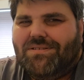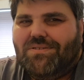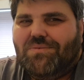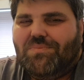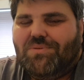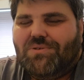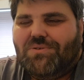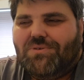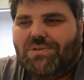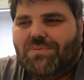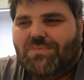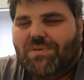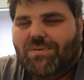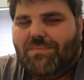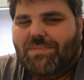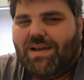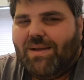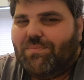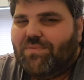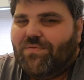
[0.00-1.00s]
you put it all in
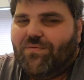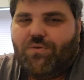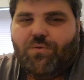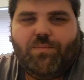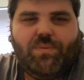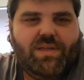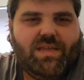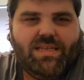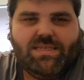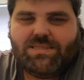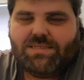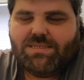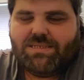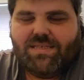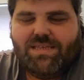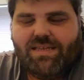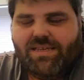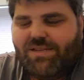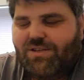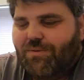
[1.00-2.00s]
one pack before, but it's just
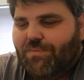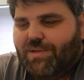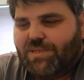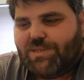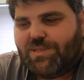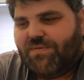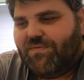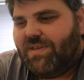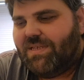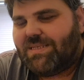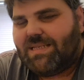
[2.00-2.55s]
the economics of it.